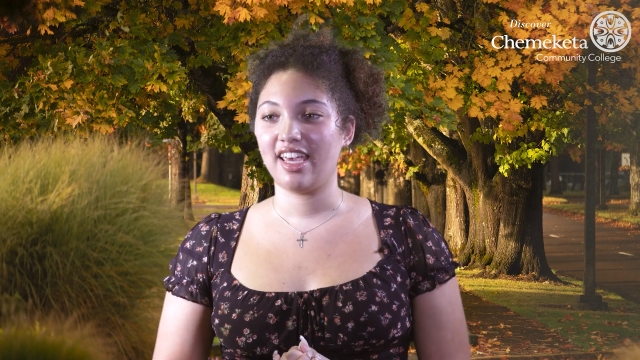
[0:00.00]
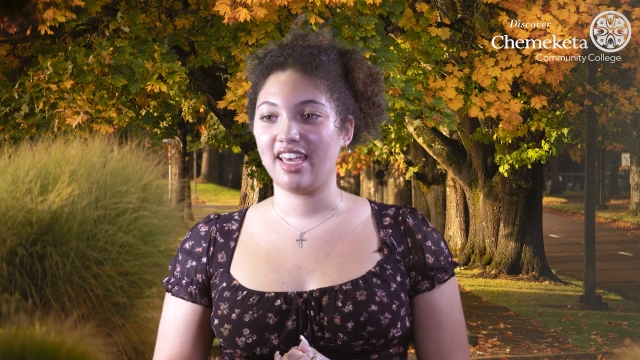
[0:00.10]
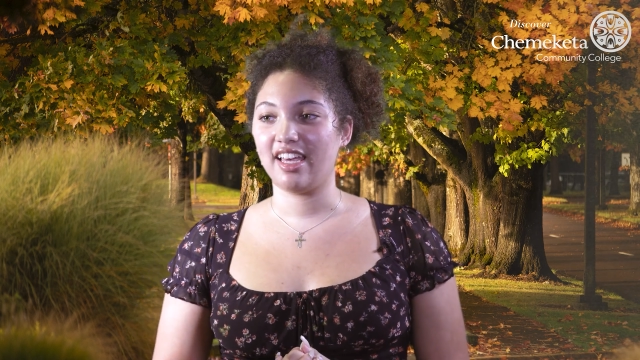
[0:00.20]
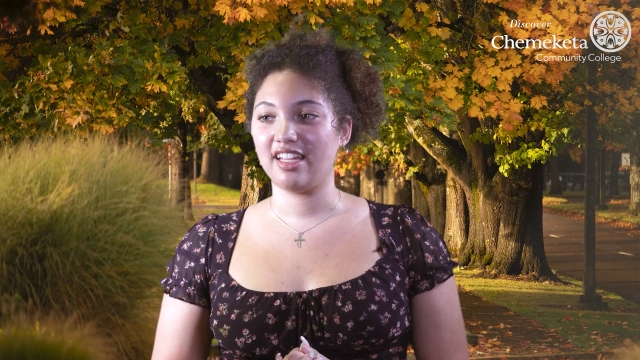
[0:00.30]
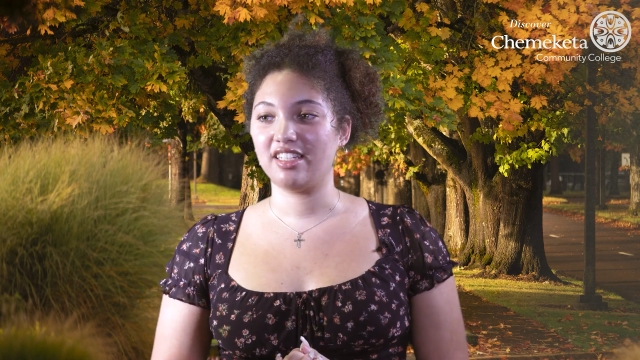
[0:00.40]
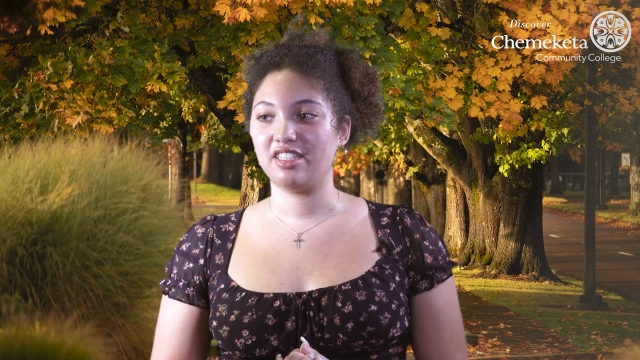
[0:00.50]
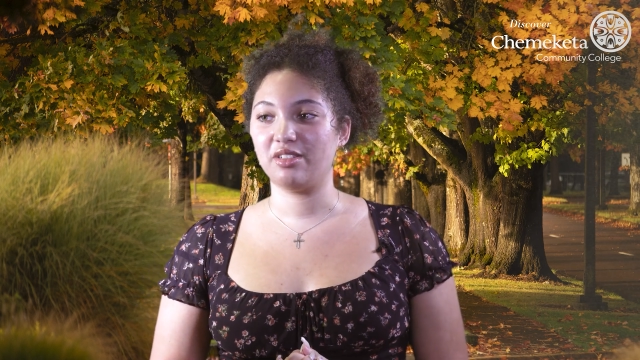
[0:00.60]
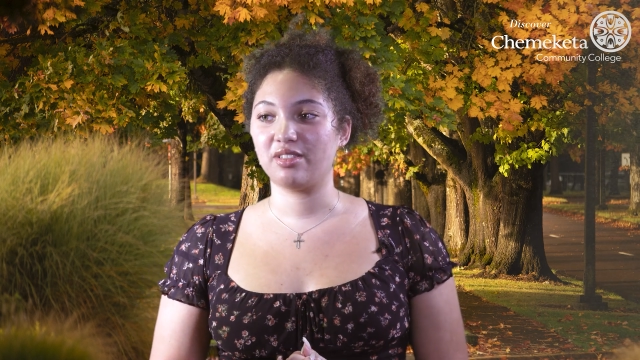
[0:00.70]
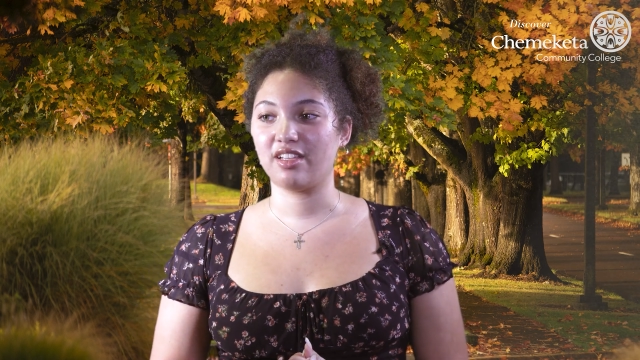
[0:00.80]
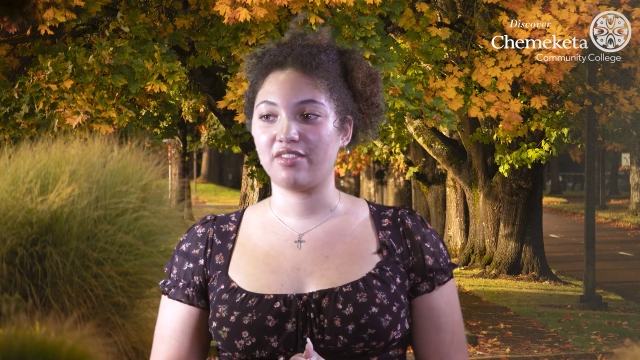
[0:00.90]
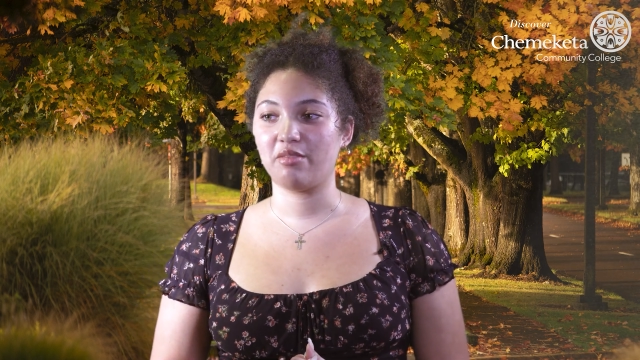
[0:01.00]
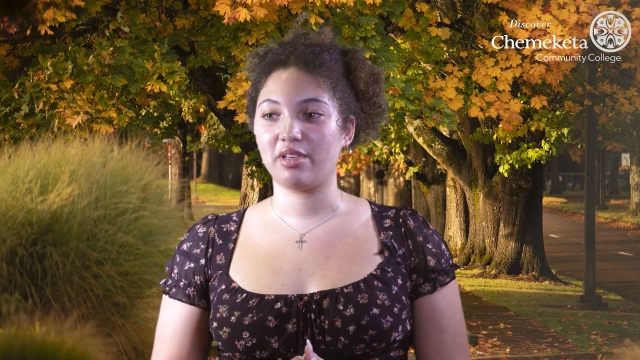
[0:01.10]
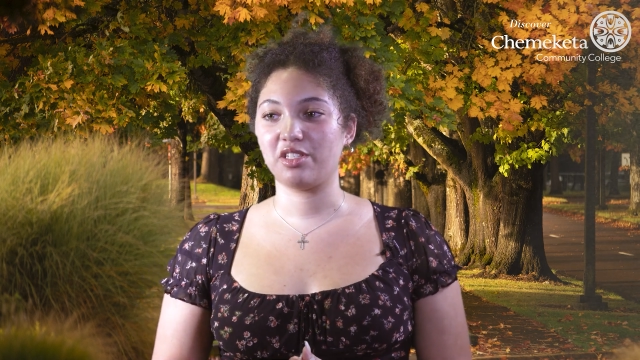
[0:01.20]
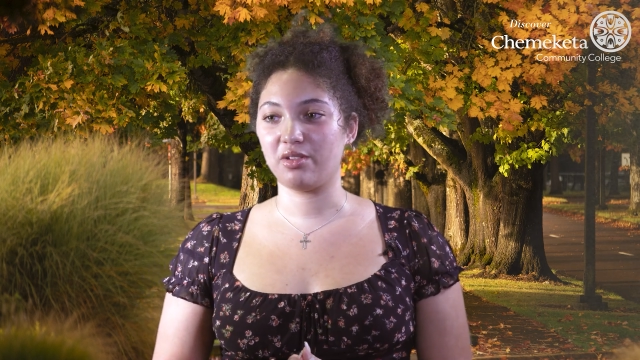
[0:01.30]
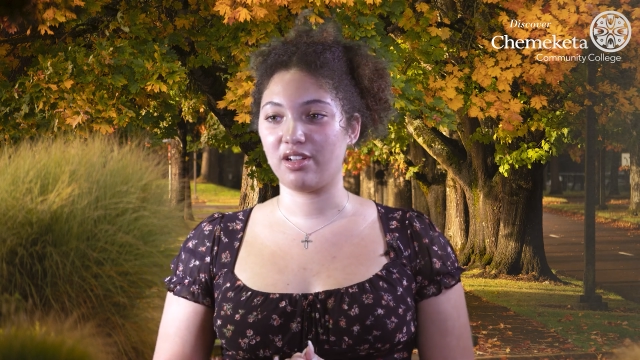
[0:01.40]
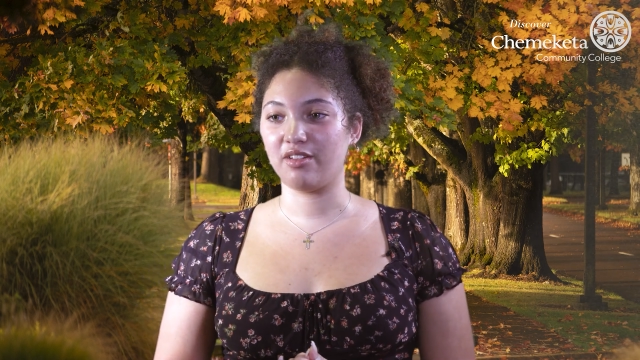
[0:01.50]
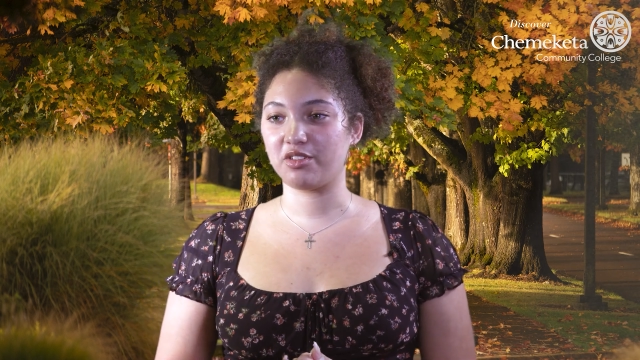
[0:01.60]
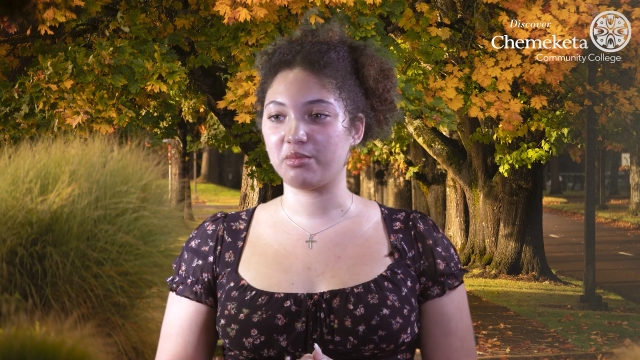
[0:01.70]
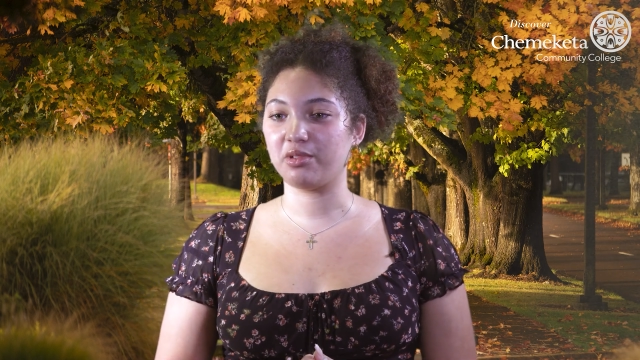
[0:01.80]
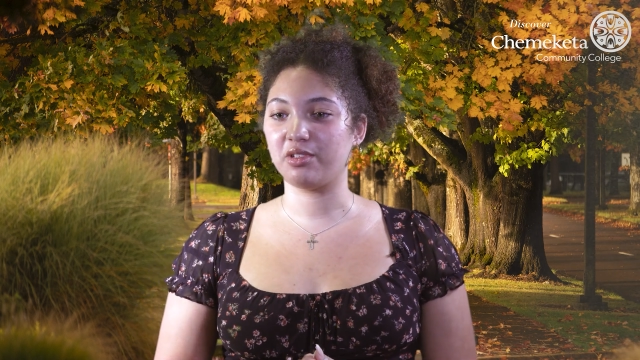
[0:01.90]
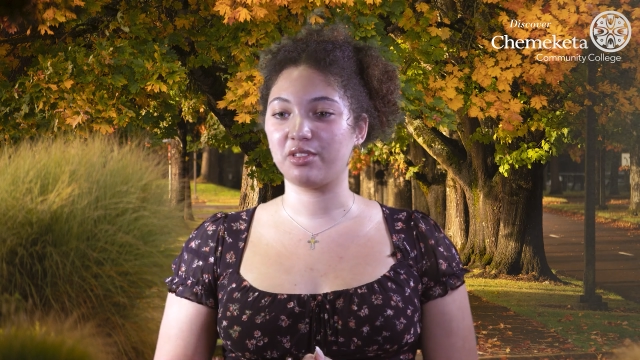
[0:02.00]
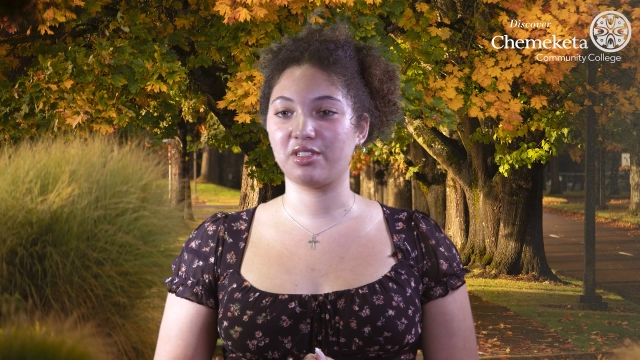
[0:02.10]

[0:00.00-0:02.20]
and do stuff that makes you uncomfortable.